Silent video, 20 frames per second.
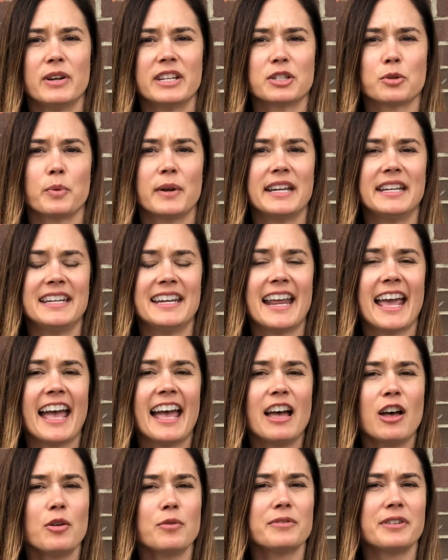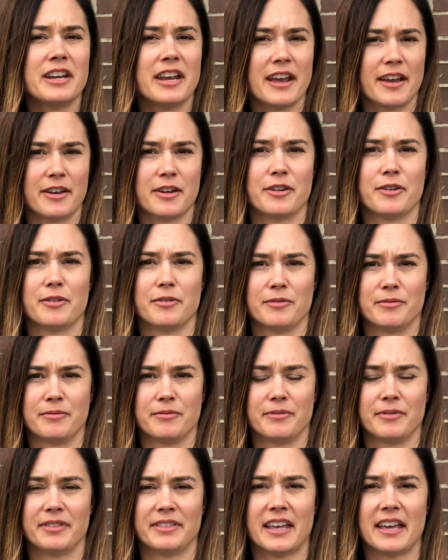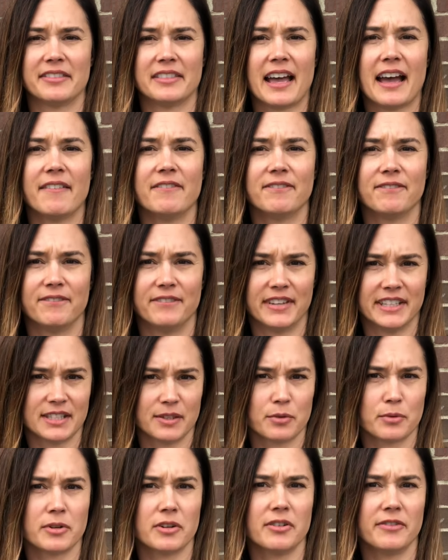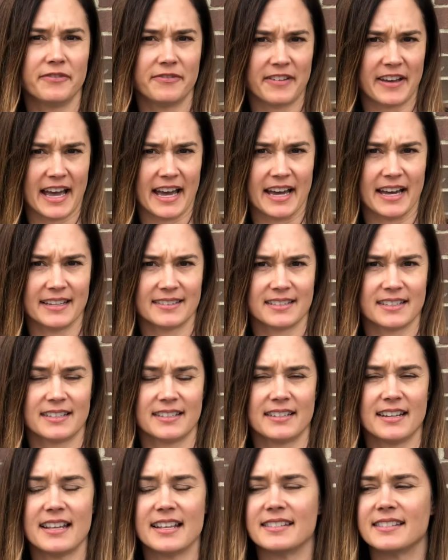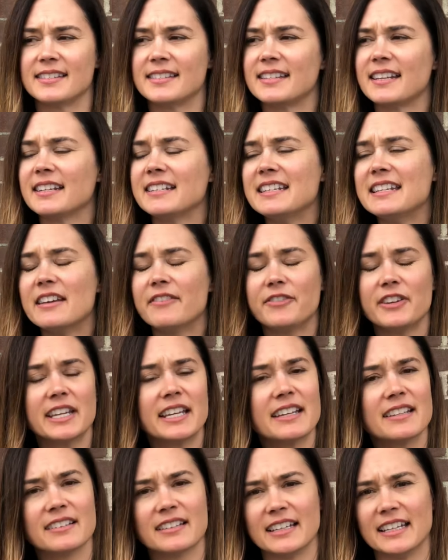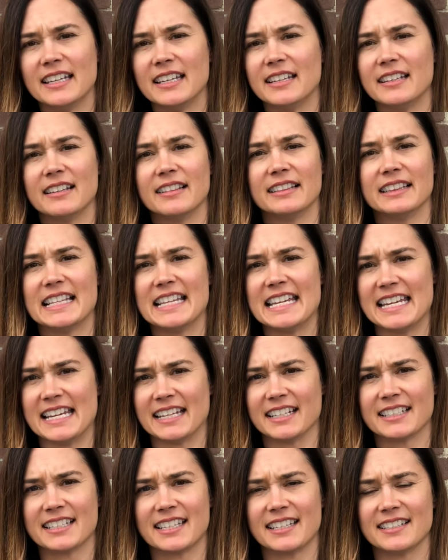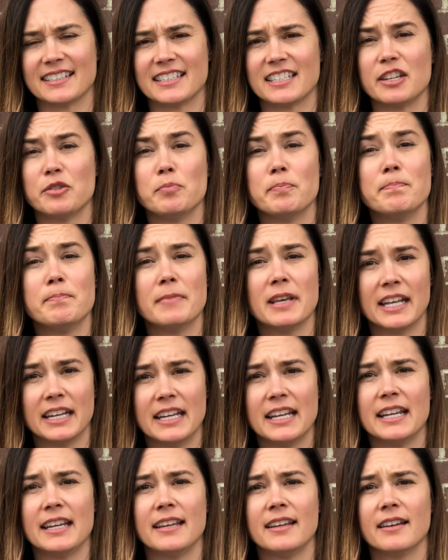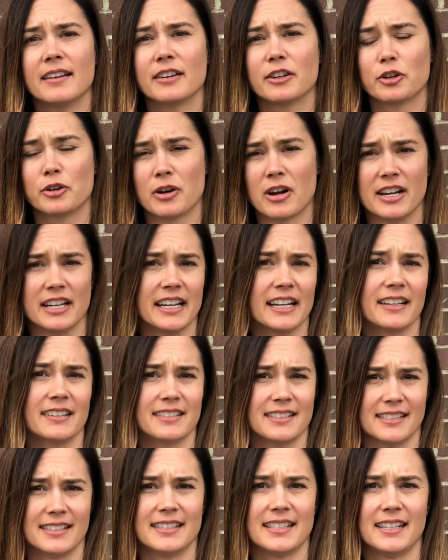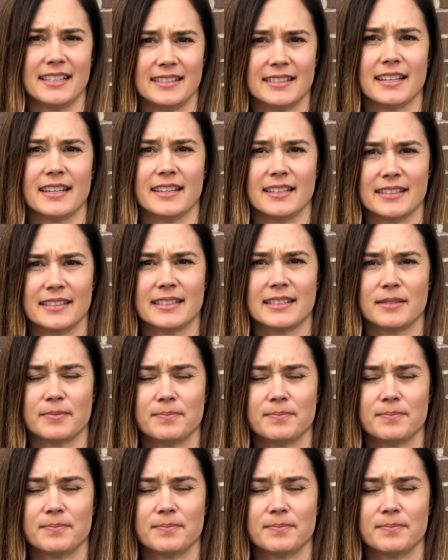which we now know that that visceral fat is significantly linked to many chronic diseases.